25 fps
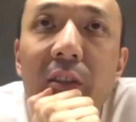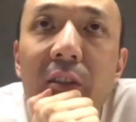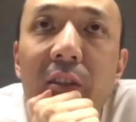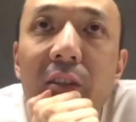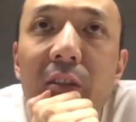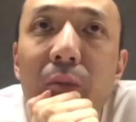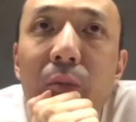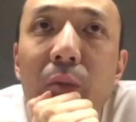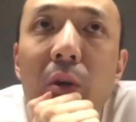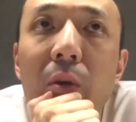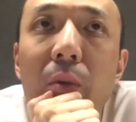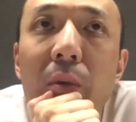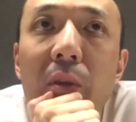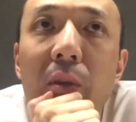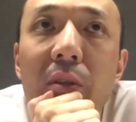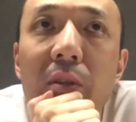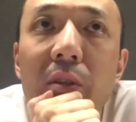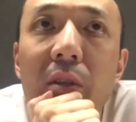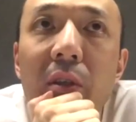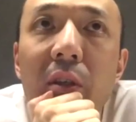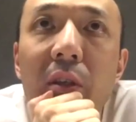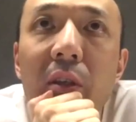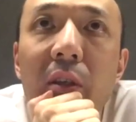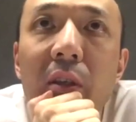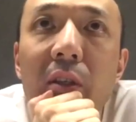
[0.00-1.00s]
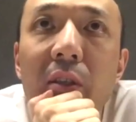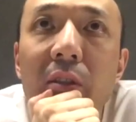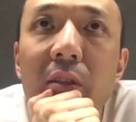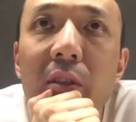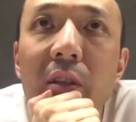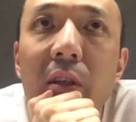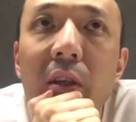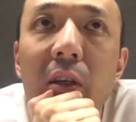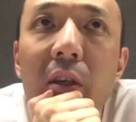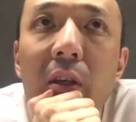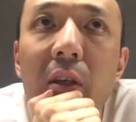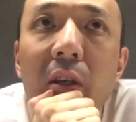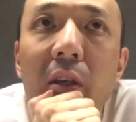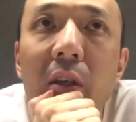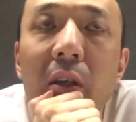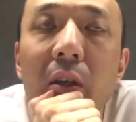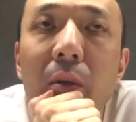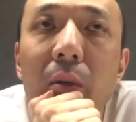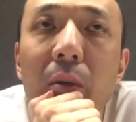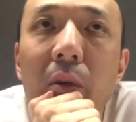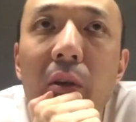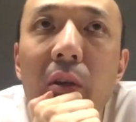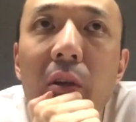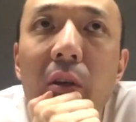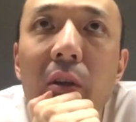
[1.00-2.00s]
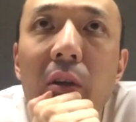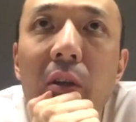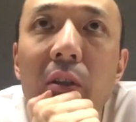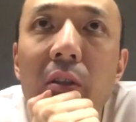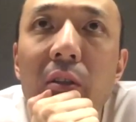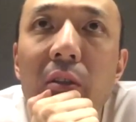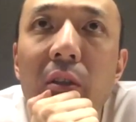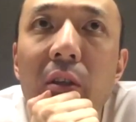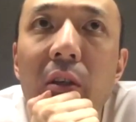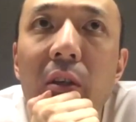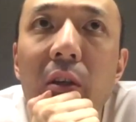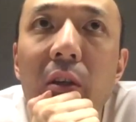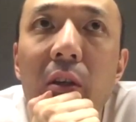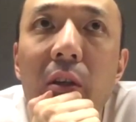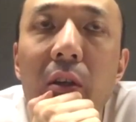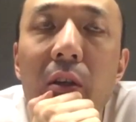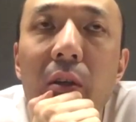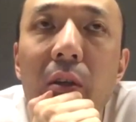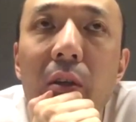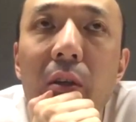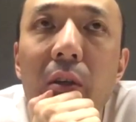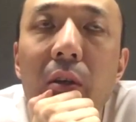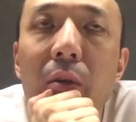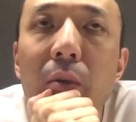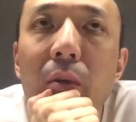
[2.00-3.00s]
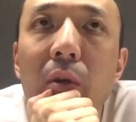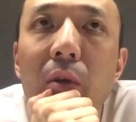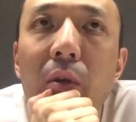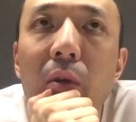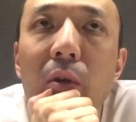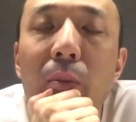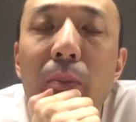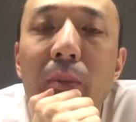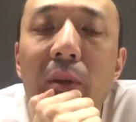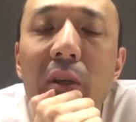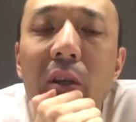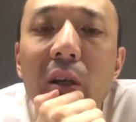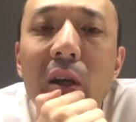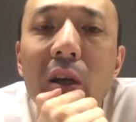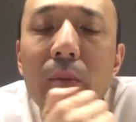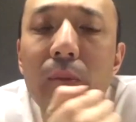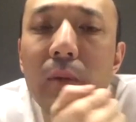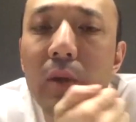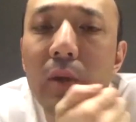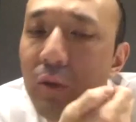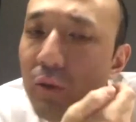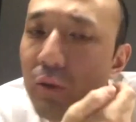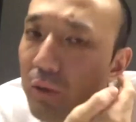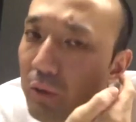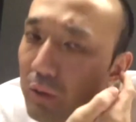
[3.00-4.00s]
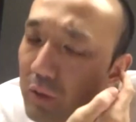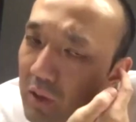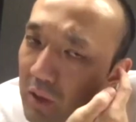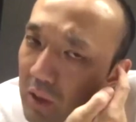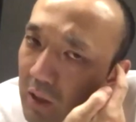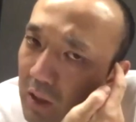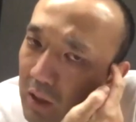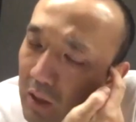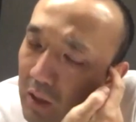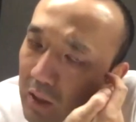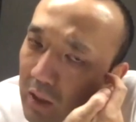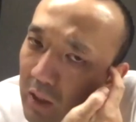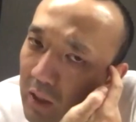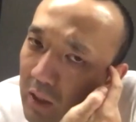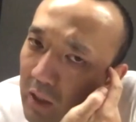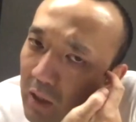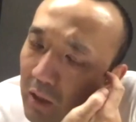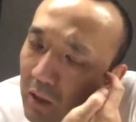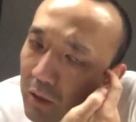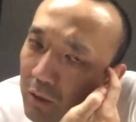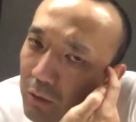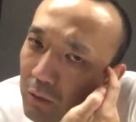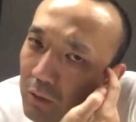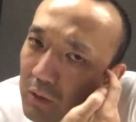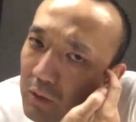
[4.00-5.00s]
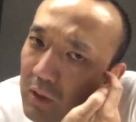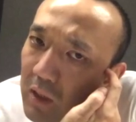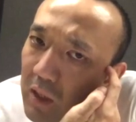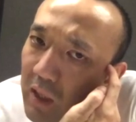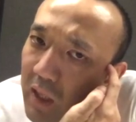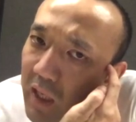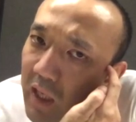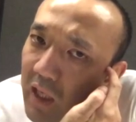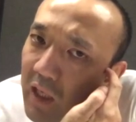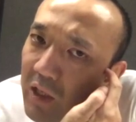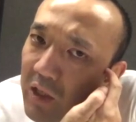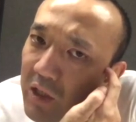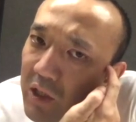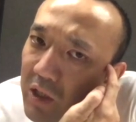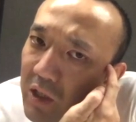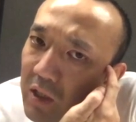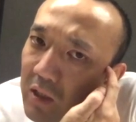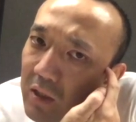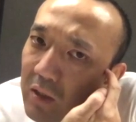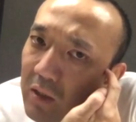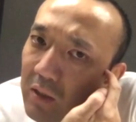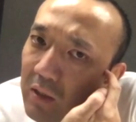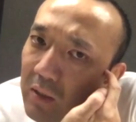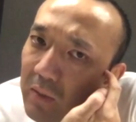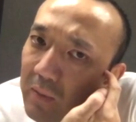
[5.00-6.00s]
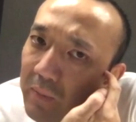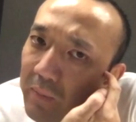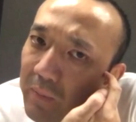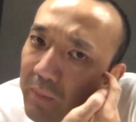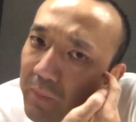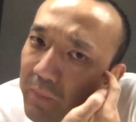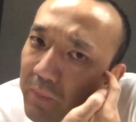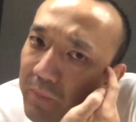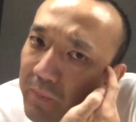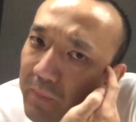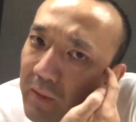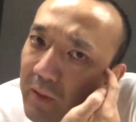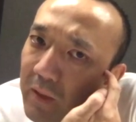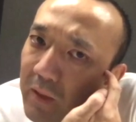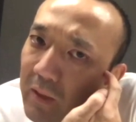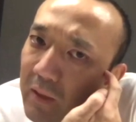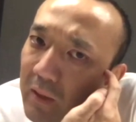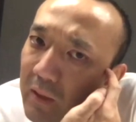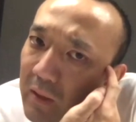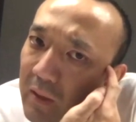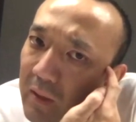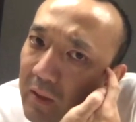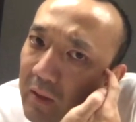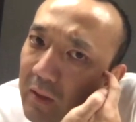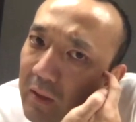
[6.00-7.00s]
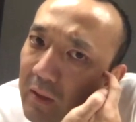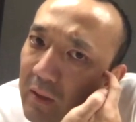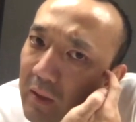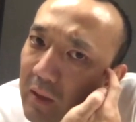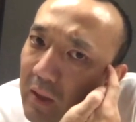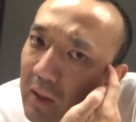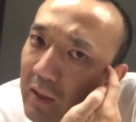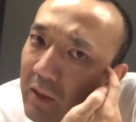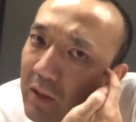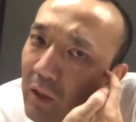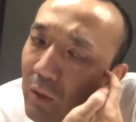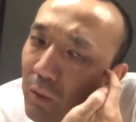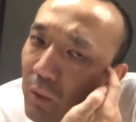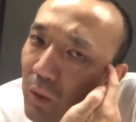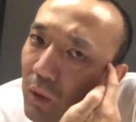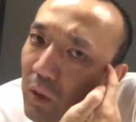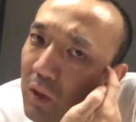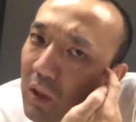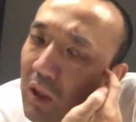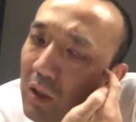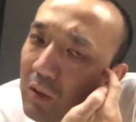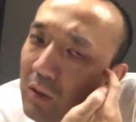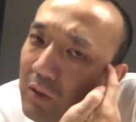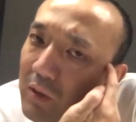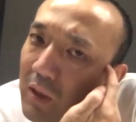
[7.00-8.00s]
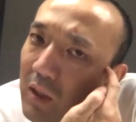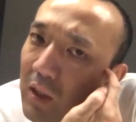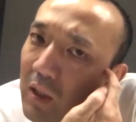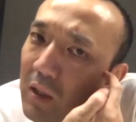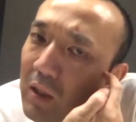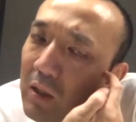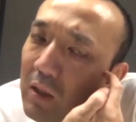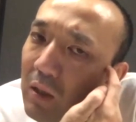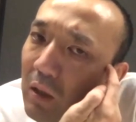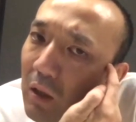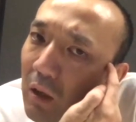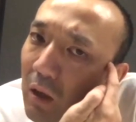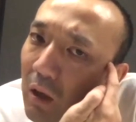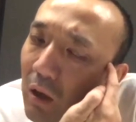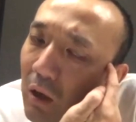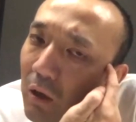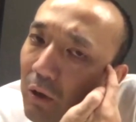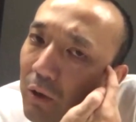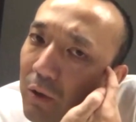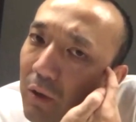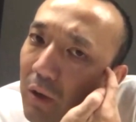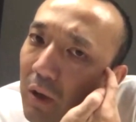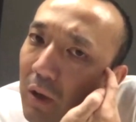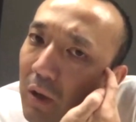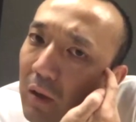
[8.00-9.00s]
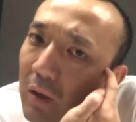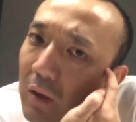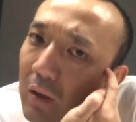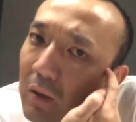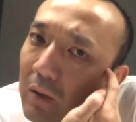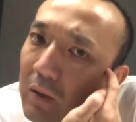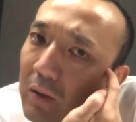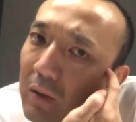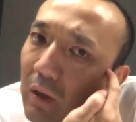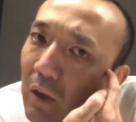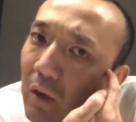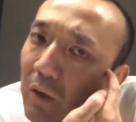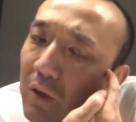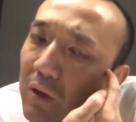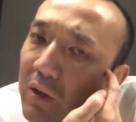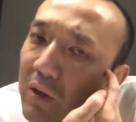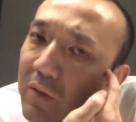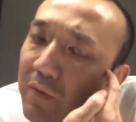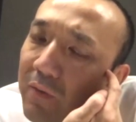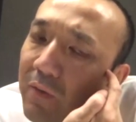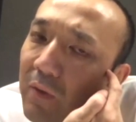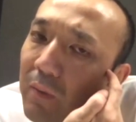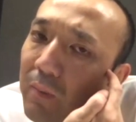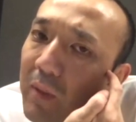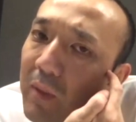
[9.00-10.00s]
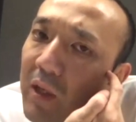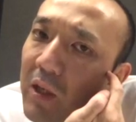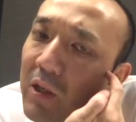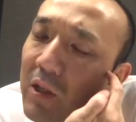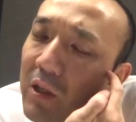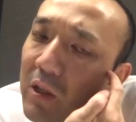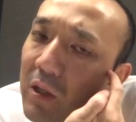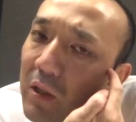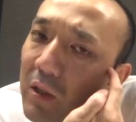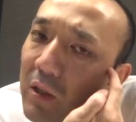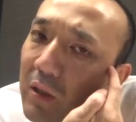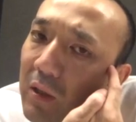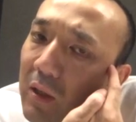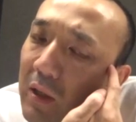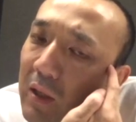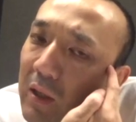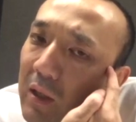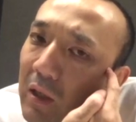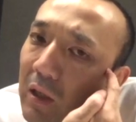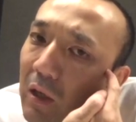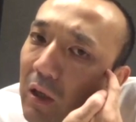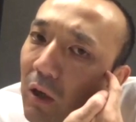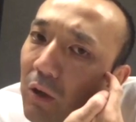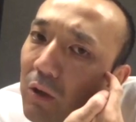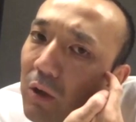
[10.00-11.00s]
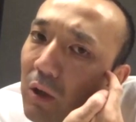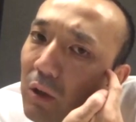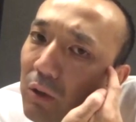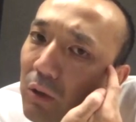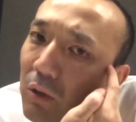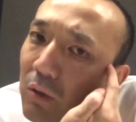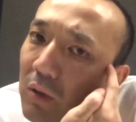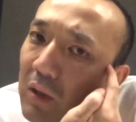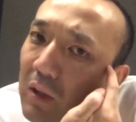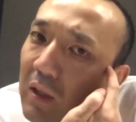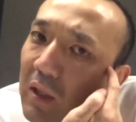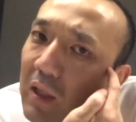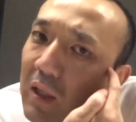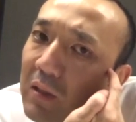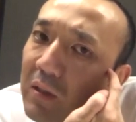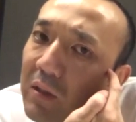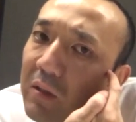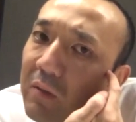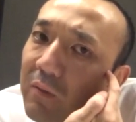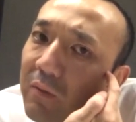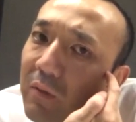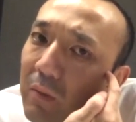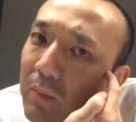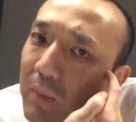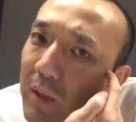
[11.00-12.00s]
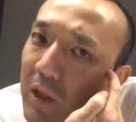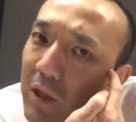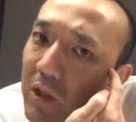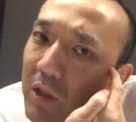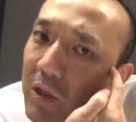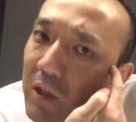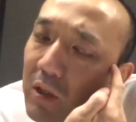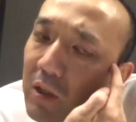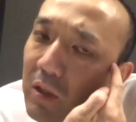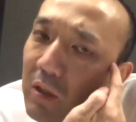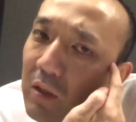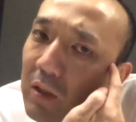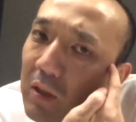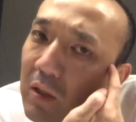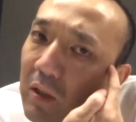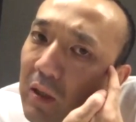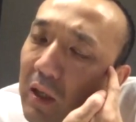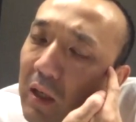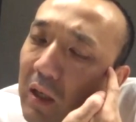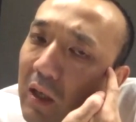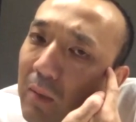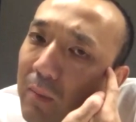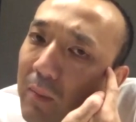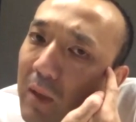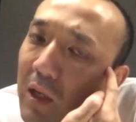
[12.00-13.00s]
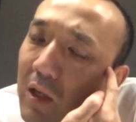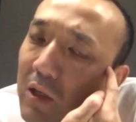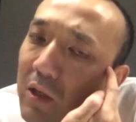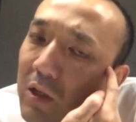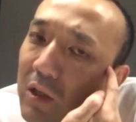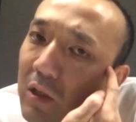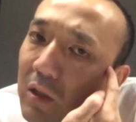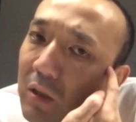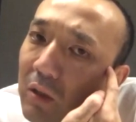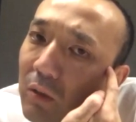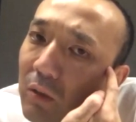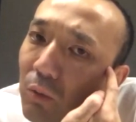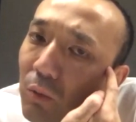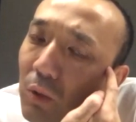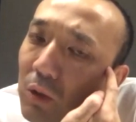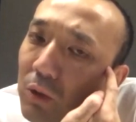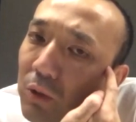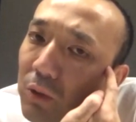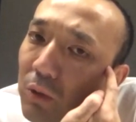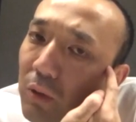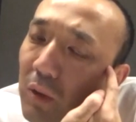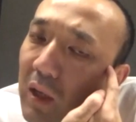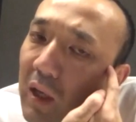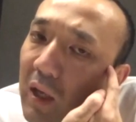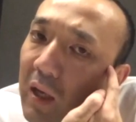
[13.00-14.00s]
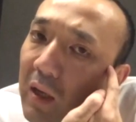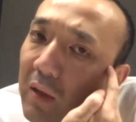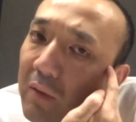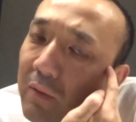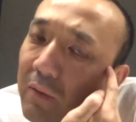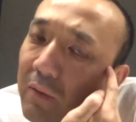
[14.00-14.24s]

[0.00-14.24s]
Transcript: what we think is it will become a user agent, and it will contain all your information, all your tokenized information. Like I mentioned, what you have,